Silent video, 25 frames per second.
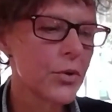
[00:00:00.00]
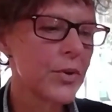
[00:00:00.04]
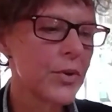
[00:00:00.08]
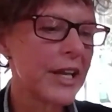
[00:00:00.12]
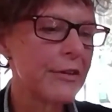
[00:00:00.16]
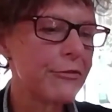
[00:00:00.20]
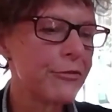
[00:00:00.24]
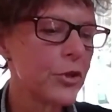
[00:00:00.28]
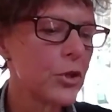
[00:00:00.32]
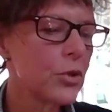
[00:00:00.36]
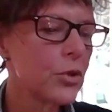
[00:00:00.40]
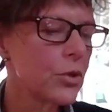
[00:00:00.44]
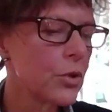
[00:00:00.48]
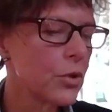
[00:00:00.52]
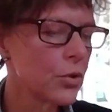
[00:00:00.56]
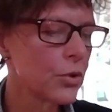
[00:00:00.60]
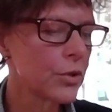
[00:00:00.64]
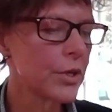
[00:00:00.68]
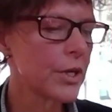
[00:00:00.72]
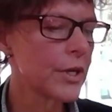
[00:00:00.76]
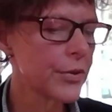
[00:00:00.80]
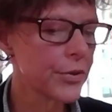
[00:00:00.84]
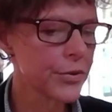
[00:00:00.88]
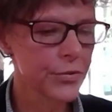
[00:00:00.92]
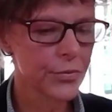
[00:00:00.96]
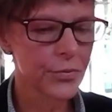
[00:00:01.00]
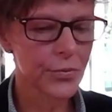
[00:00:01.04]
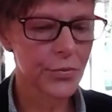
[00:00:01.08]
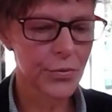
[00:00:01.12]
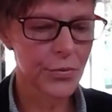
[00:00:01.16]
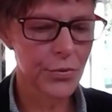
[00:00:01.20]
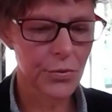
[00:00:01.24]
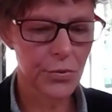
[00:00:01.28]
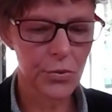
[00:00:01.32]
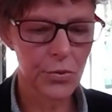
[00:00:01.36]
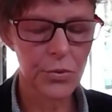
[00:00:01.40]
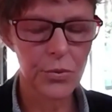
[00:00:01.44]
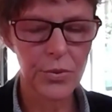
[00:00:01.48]
if you look
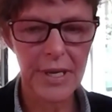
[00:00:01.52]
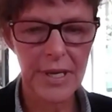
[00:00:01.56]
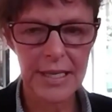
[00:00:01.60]
through